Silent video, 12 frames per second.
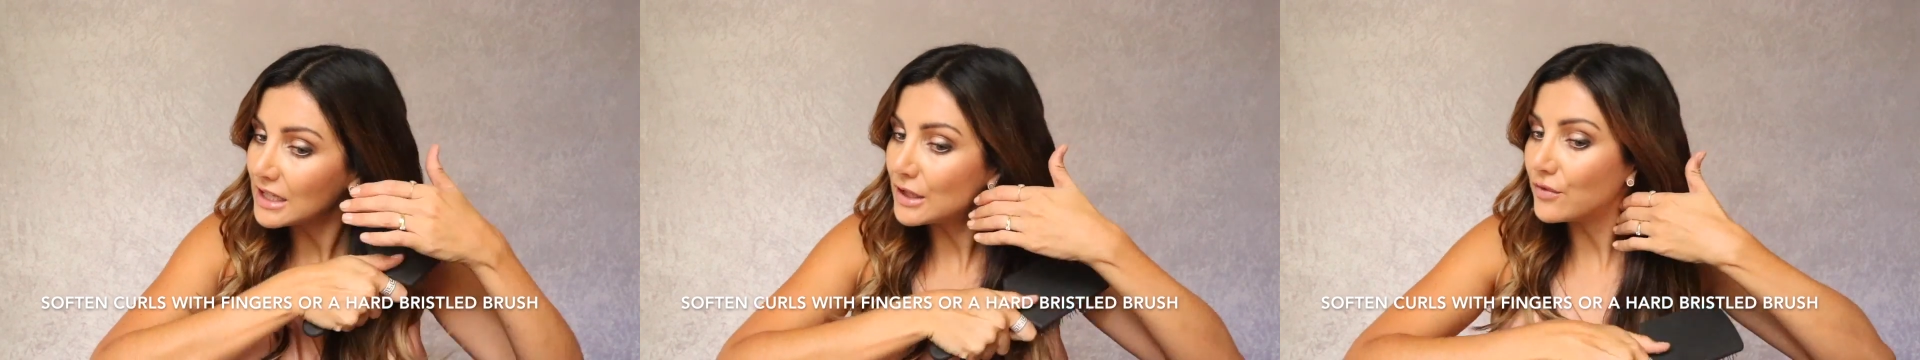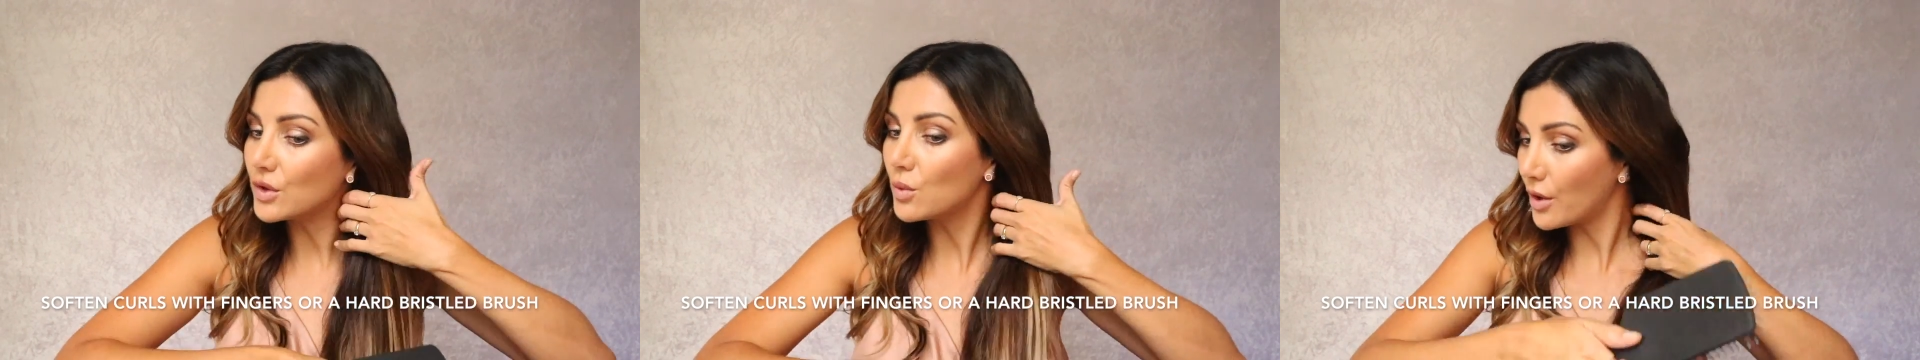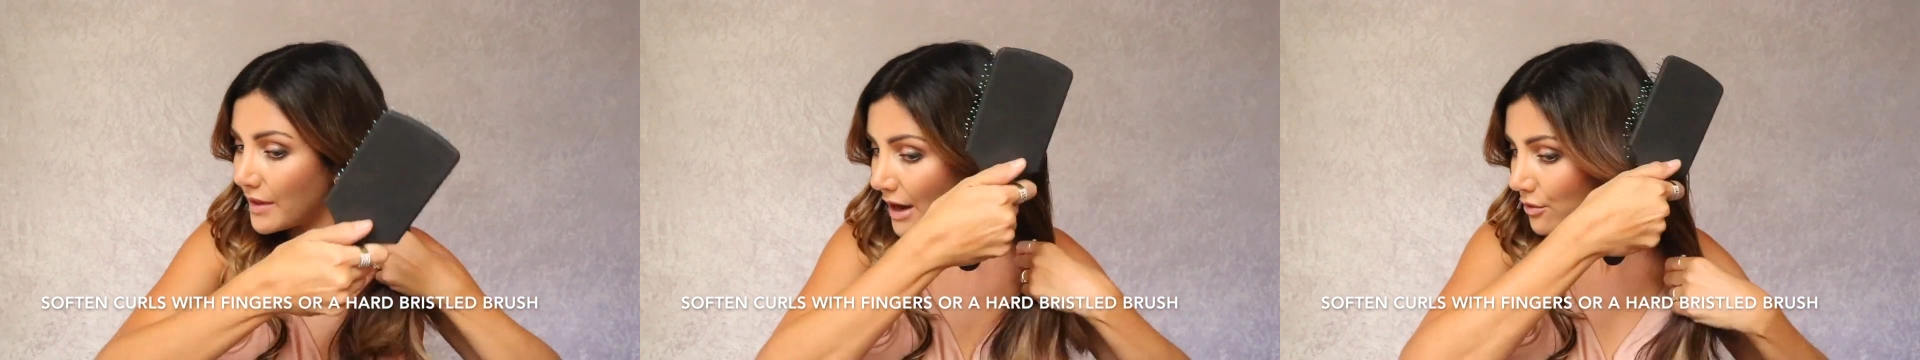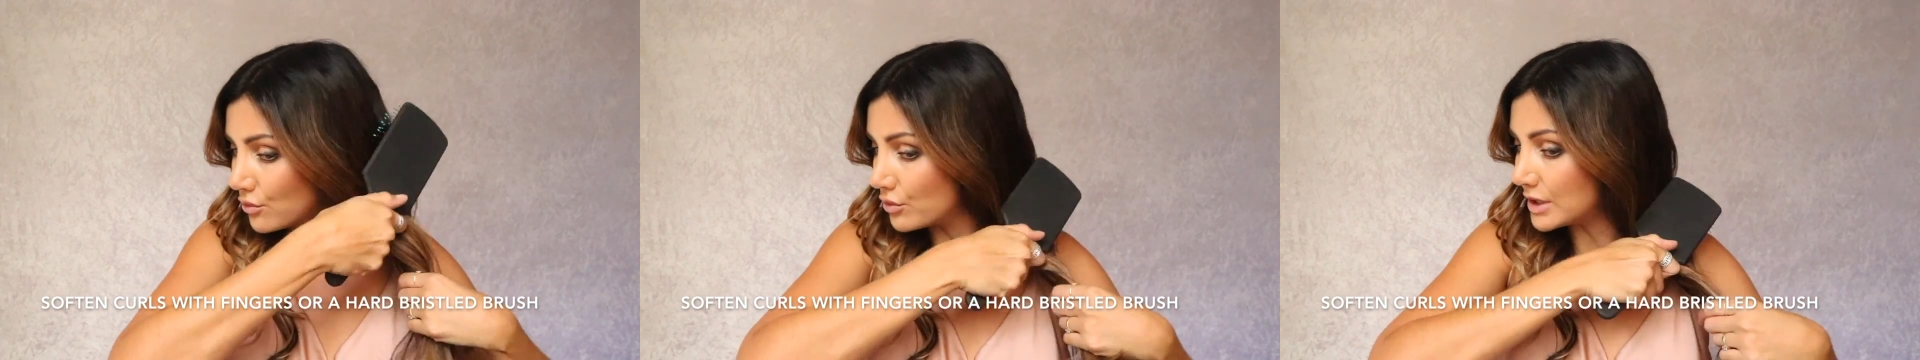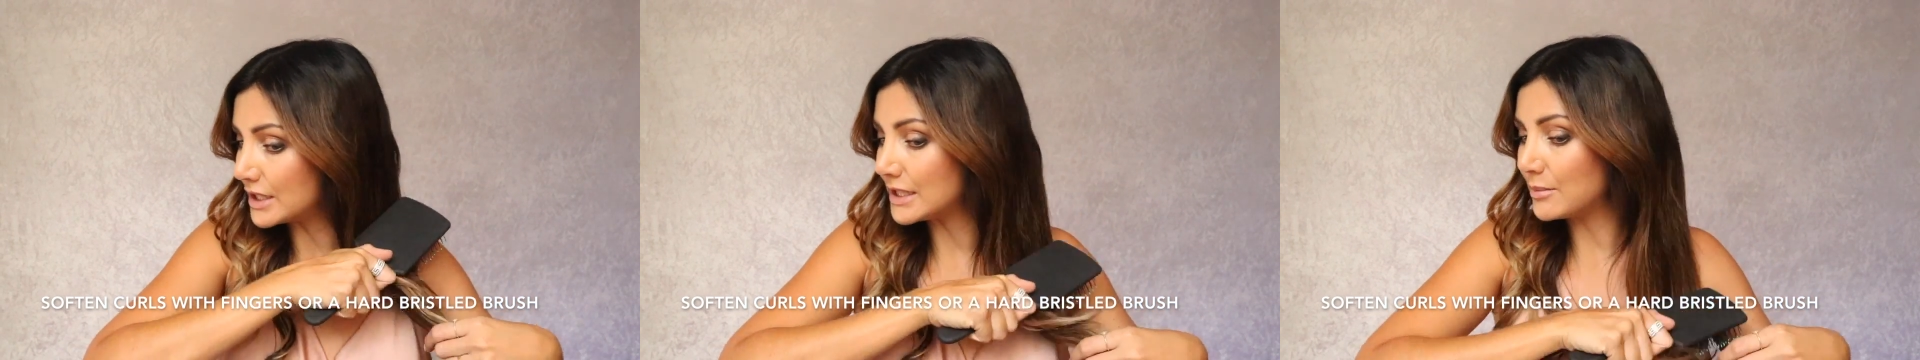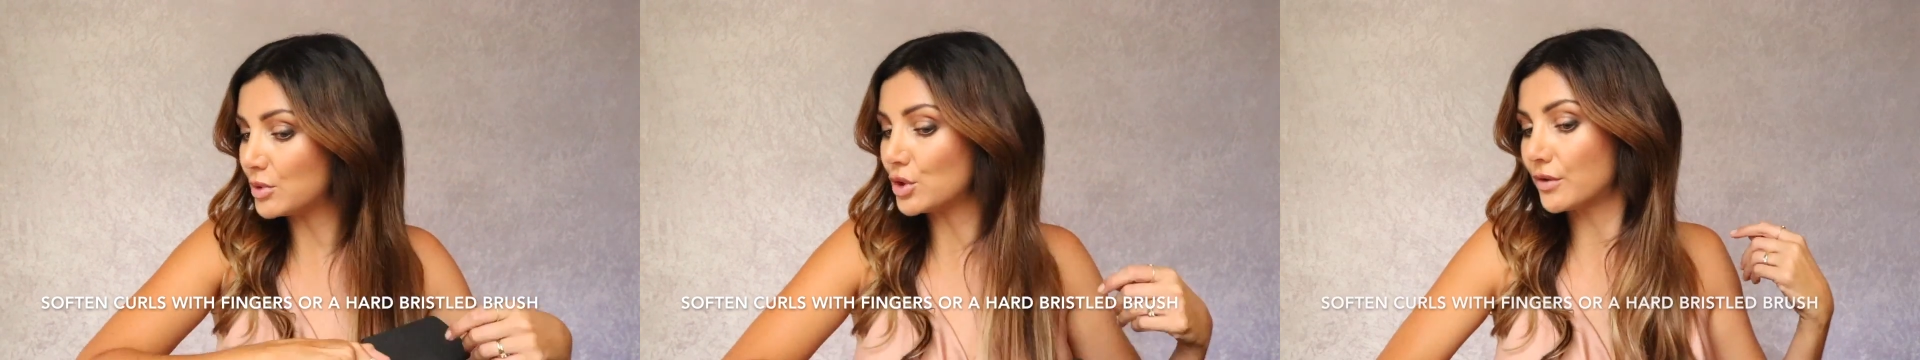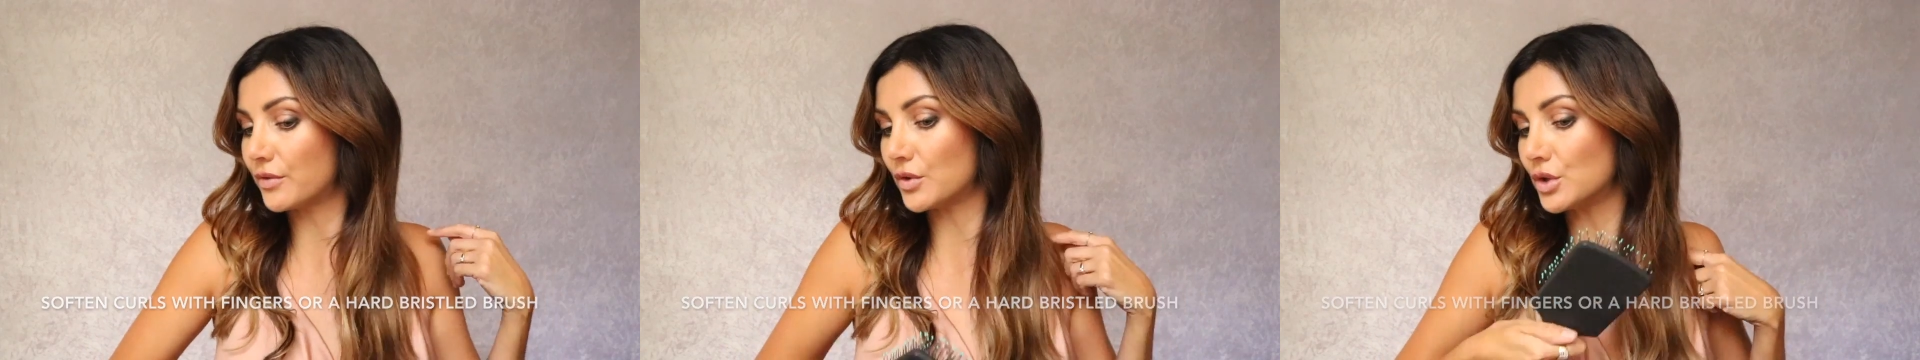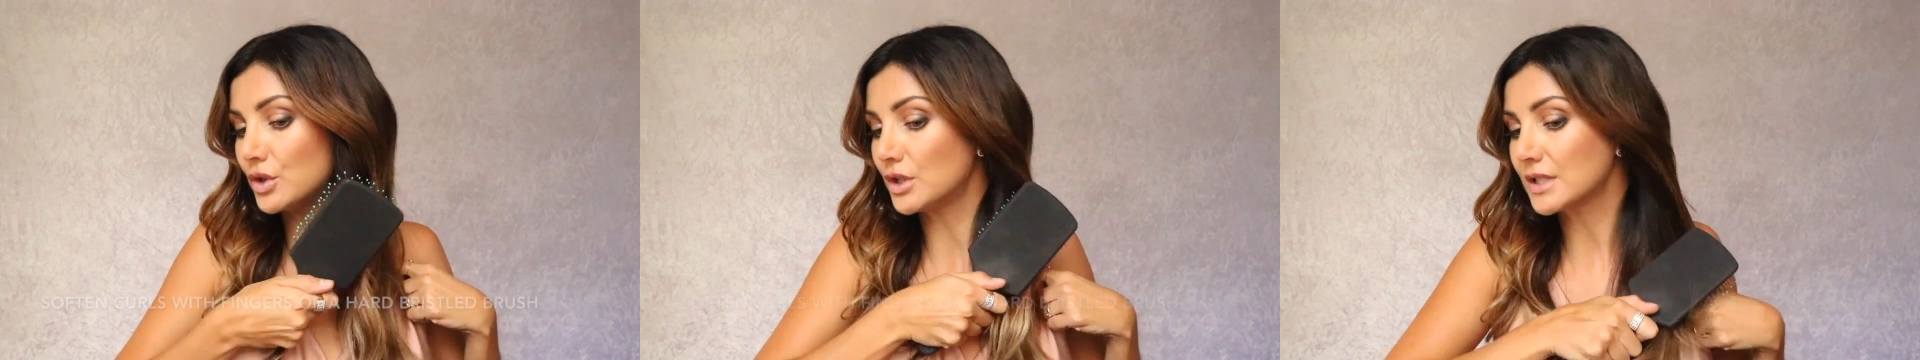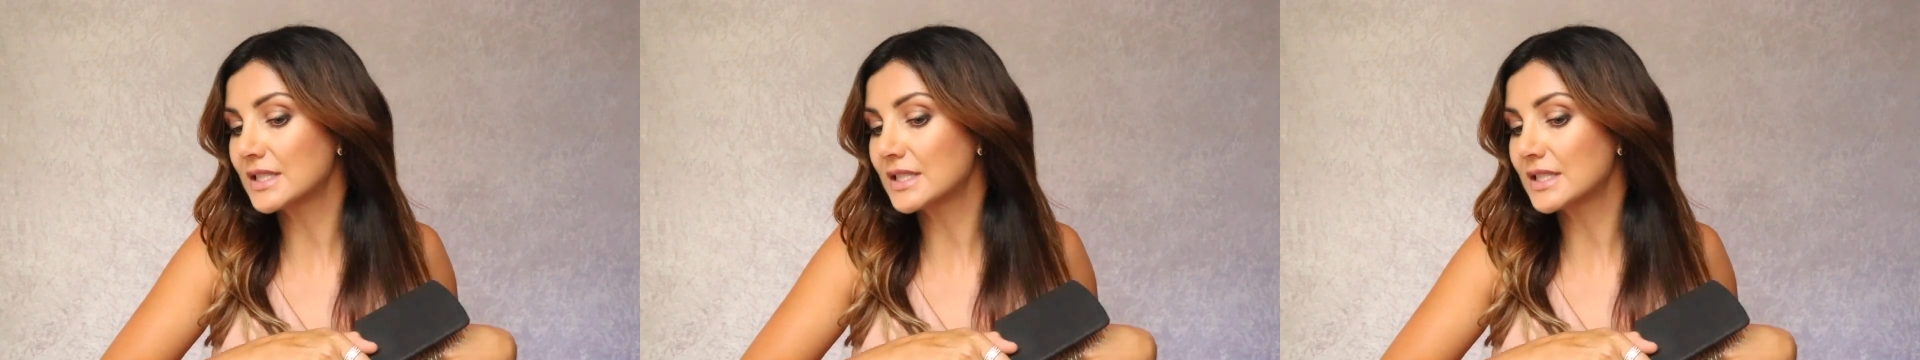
if you want that really beautiful,